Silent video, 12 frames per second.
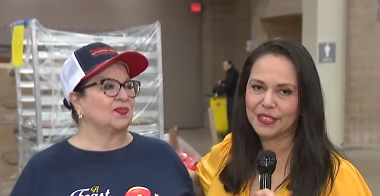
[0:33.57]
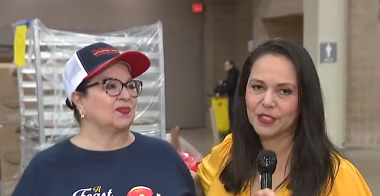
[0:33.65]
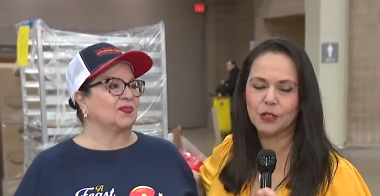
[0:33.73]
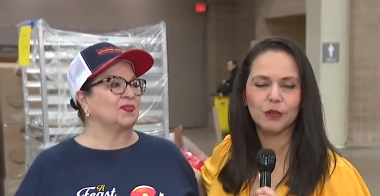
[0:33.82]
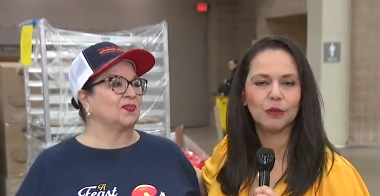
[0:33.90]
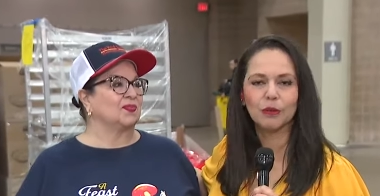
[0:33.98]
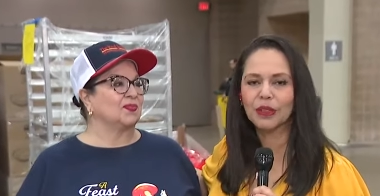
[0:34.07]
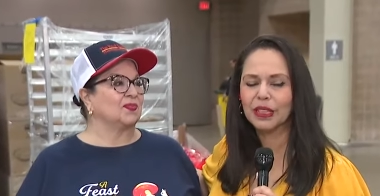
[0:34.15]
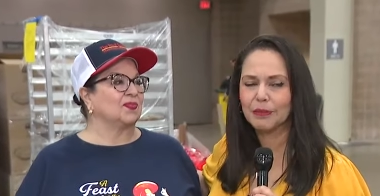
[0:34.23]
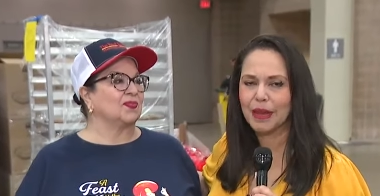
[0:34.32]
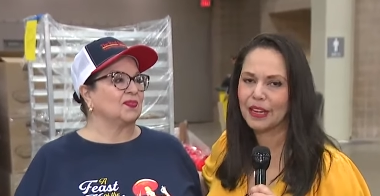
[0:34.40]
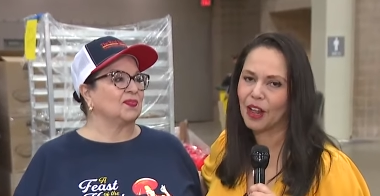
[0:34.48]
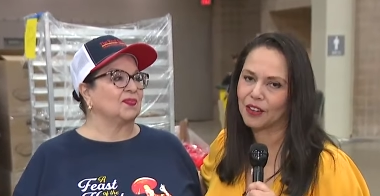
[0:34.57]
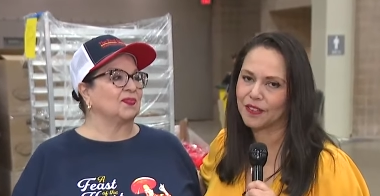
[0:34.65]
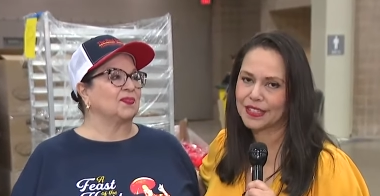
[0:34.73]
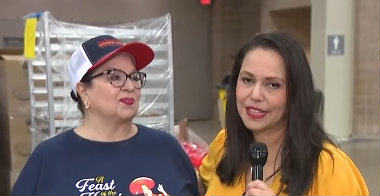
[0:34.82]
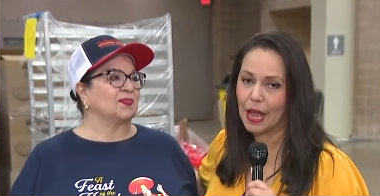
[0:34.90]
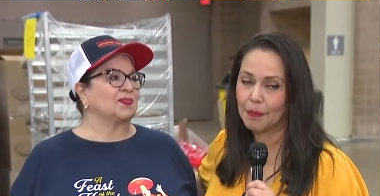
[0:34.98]
Speaker 1: who really made all of
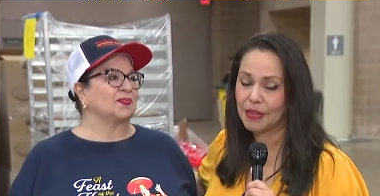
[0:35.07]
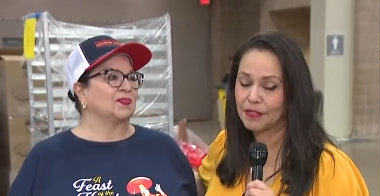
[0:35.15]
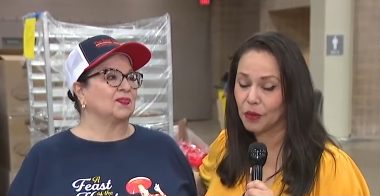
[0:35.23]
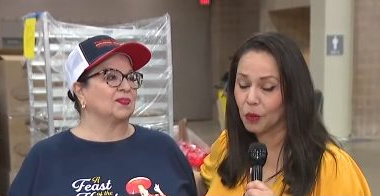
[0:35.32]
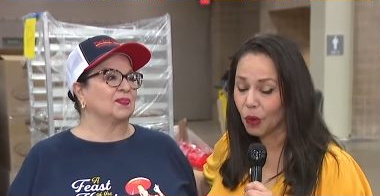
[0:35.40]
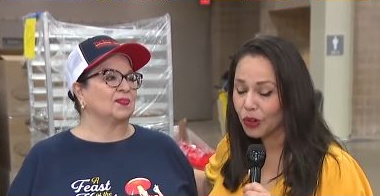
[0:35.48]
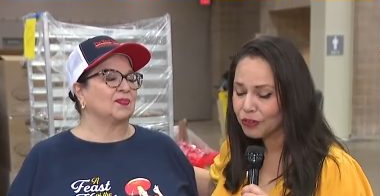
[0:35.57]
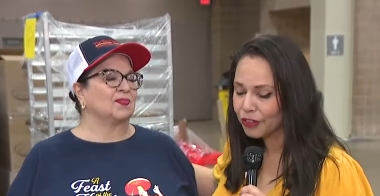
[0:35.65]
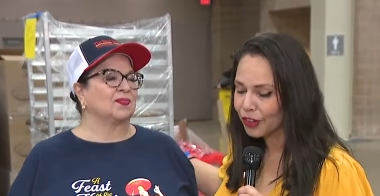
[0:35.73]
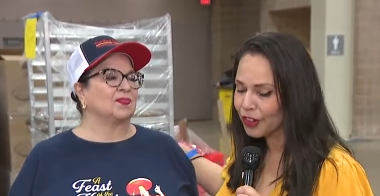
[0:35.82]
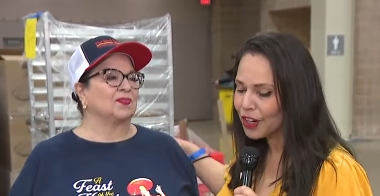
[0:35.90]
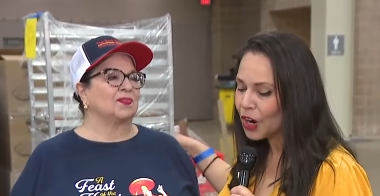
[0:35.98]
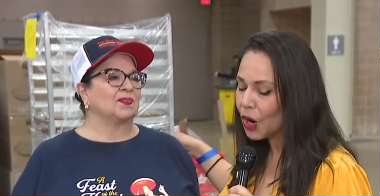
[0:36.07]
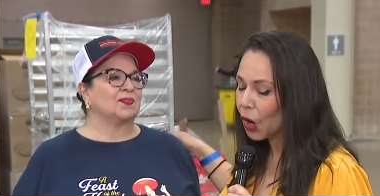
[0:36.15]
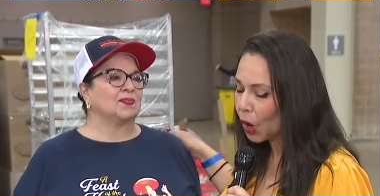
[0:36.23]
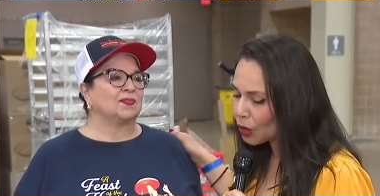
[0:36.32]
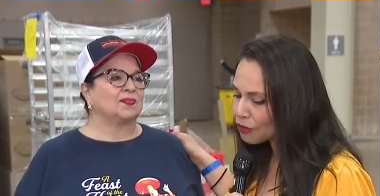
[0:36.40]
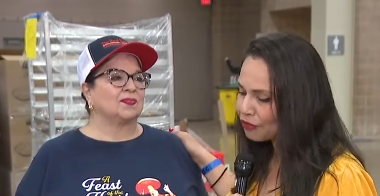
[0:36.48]
this happen. If it weren't for
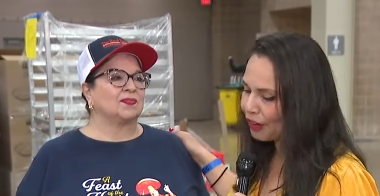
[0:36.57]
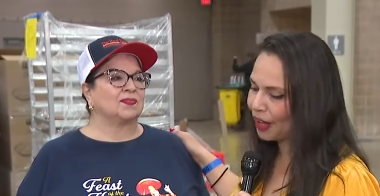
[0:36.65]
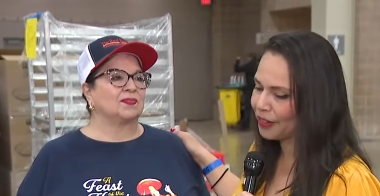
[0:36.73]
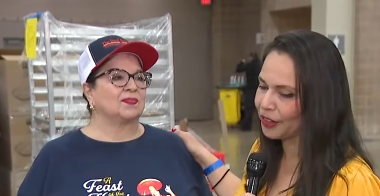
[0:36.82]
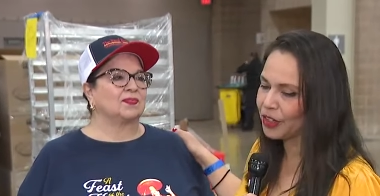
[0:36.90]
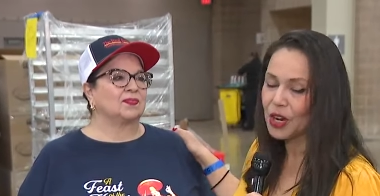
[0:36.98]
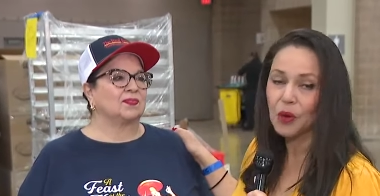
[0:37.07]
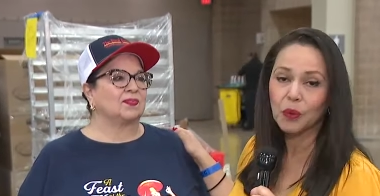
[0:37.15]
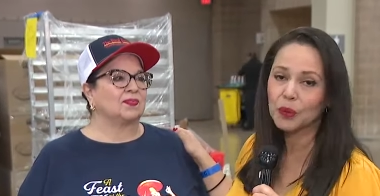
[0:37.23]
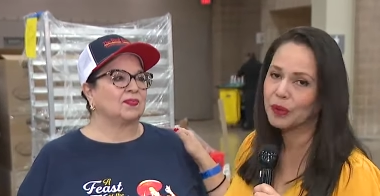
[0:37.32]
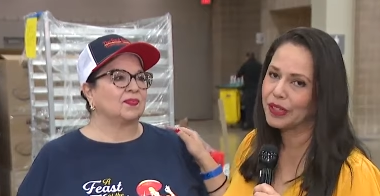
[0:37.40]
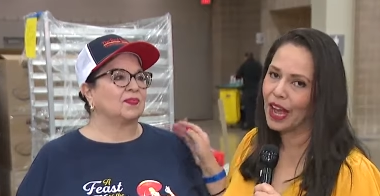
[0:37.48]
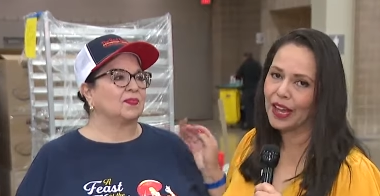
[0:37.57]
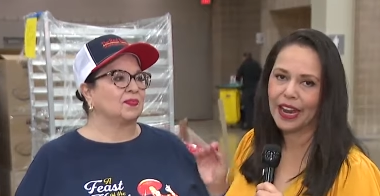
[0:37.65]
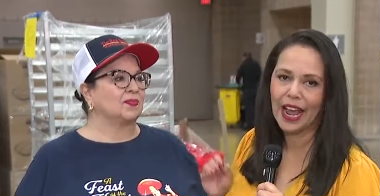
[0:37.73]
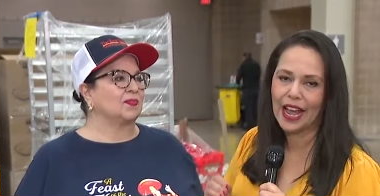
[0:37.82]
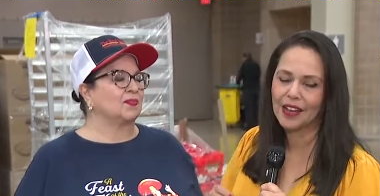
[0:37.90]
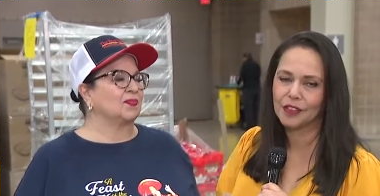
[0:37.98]
her father, we would not
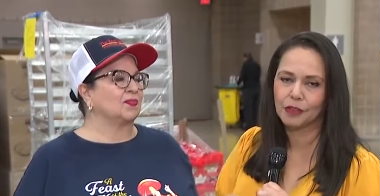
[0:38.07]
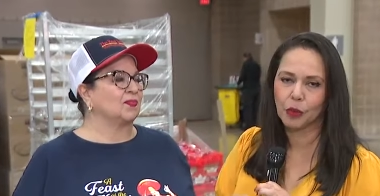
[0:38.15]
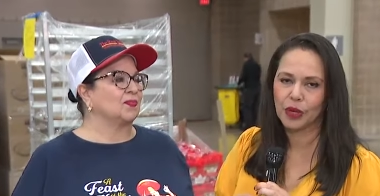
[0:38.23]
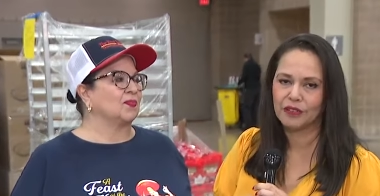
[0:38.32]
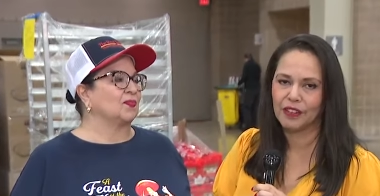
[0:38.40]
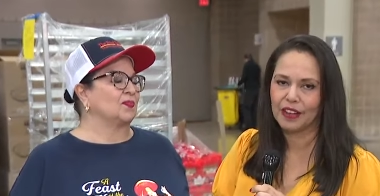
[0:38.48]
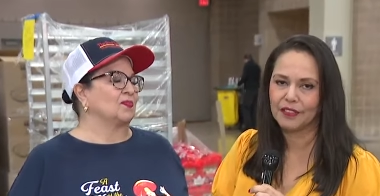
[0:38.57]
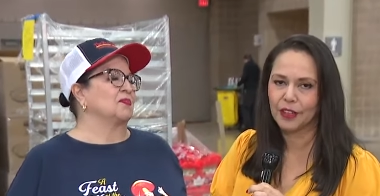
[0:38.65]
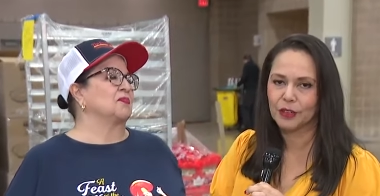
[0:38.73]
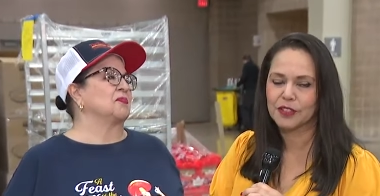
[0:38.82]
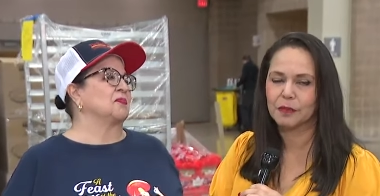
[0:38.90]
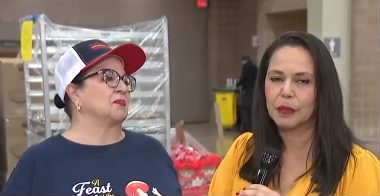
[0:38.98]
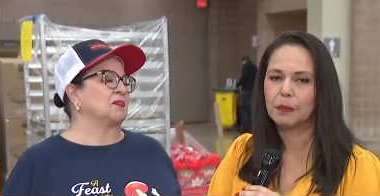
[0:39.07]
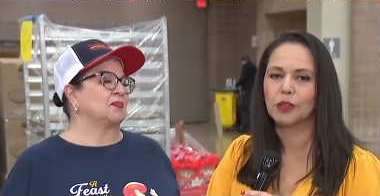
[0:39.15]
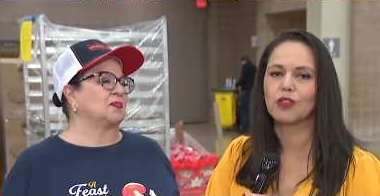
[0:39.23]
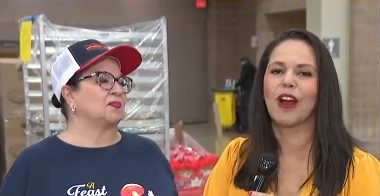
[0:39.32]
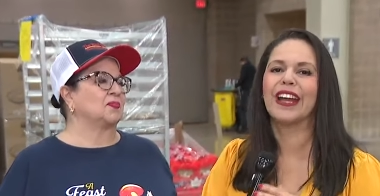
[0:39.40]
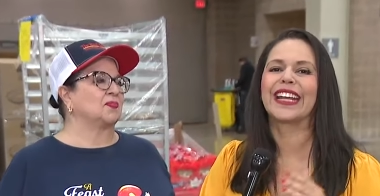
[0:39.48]
have 45 years of people
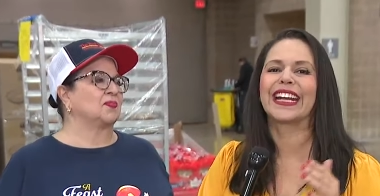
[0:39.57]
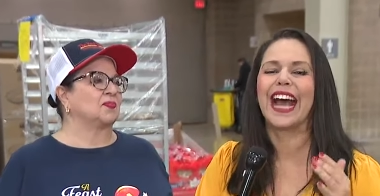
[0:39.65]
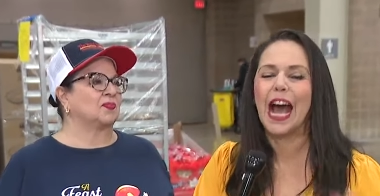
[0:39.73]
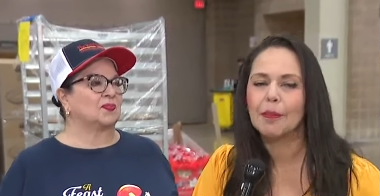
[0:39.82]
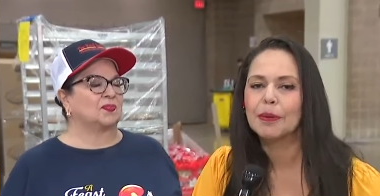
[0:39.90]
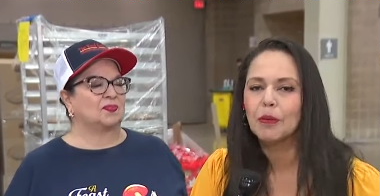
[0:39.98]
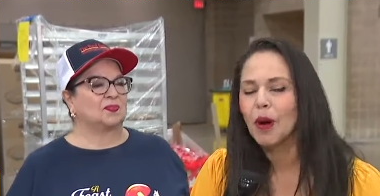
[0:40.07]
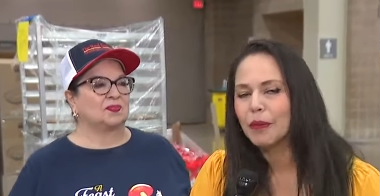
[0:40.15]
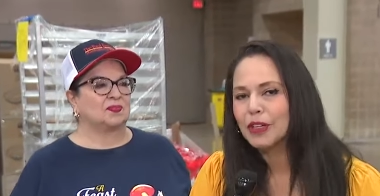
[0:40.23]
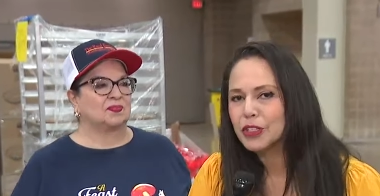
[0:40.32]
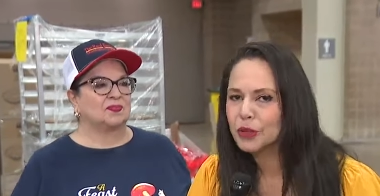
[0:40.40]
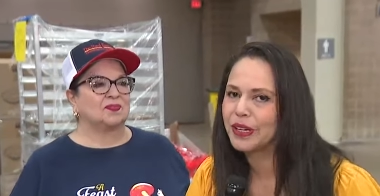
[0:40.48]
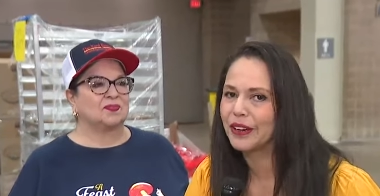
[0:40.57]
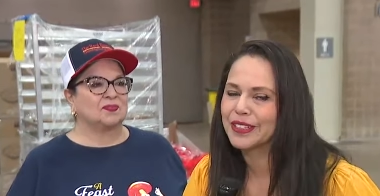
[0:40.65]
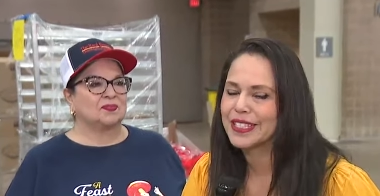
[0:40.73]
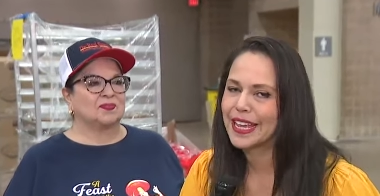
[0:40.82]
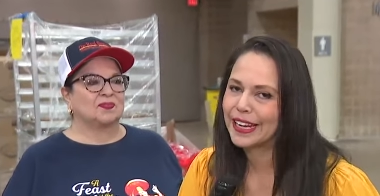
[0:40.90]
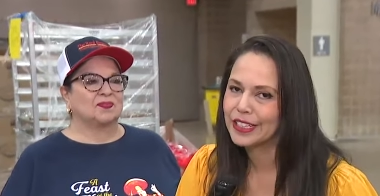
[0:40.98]
trying to copy what we do here in
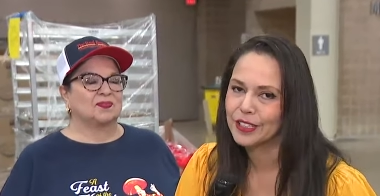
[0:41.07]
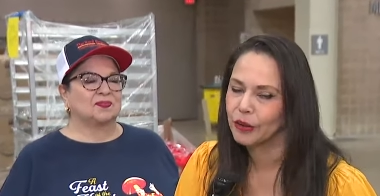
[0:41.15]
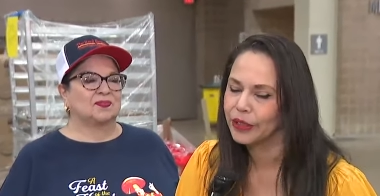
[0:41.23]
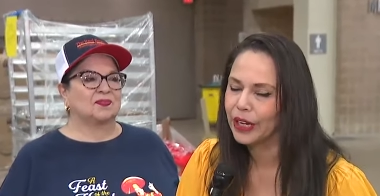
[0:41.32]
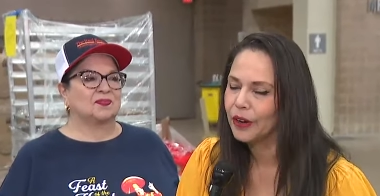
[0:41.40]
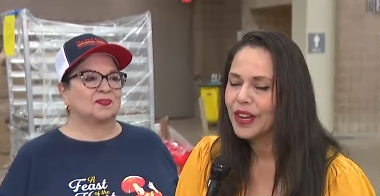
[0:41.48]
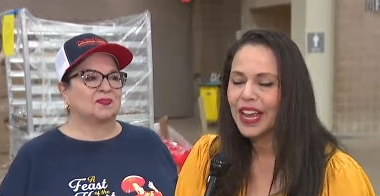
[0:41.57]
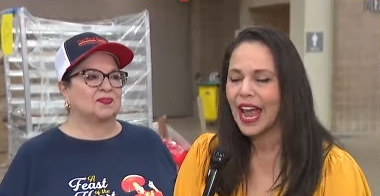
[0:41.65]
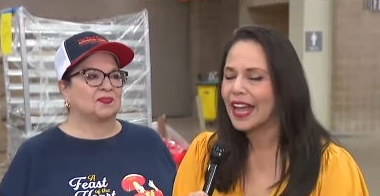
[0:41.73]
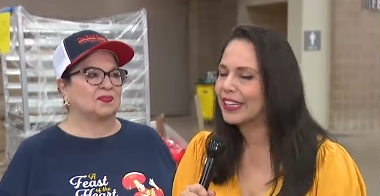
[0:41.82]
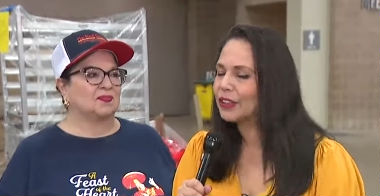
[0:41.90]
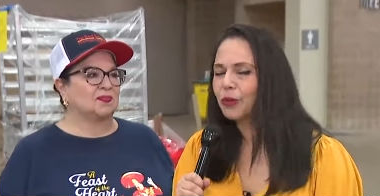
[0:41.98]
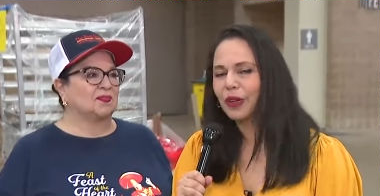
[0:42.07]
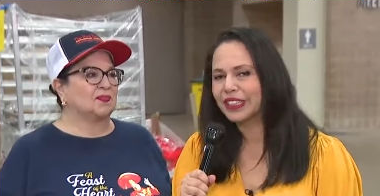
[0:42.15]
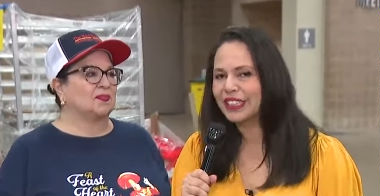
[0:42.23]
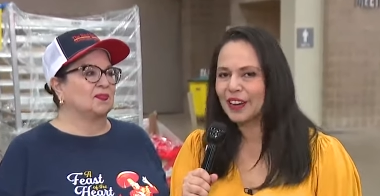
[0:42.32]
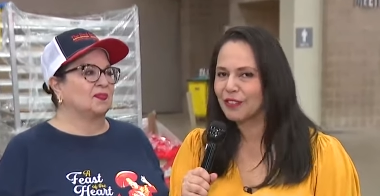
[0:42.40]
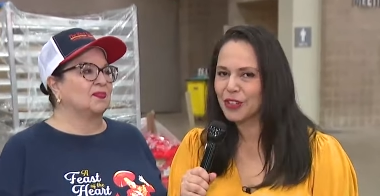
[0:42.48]
San Antonio and can really
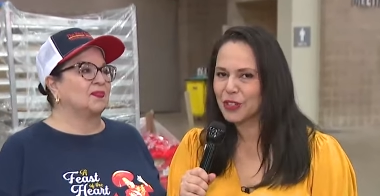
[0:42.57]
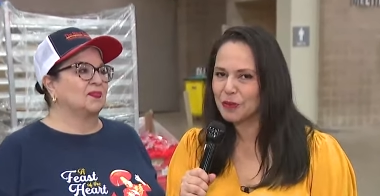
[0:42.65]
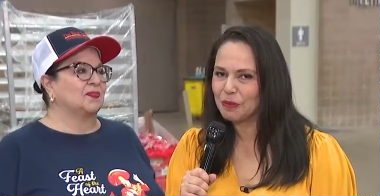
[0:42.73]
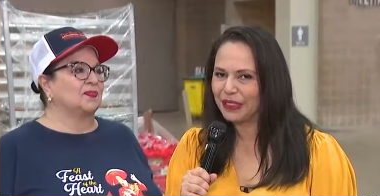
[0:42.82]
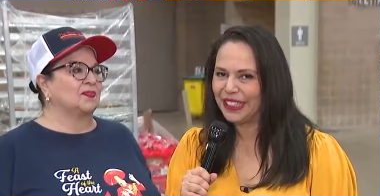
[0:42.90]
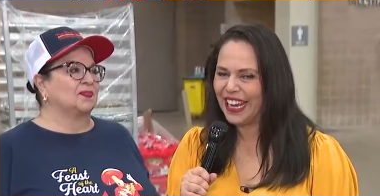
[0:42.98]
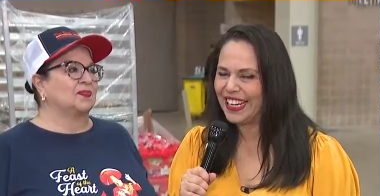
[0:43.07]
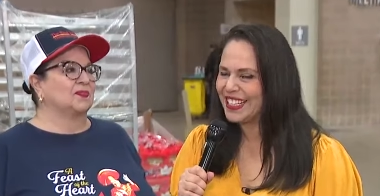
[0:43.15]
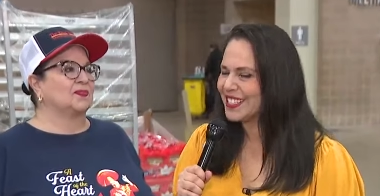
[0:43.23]
never duplicate it. So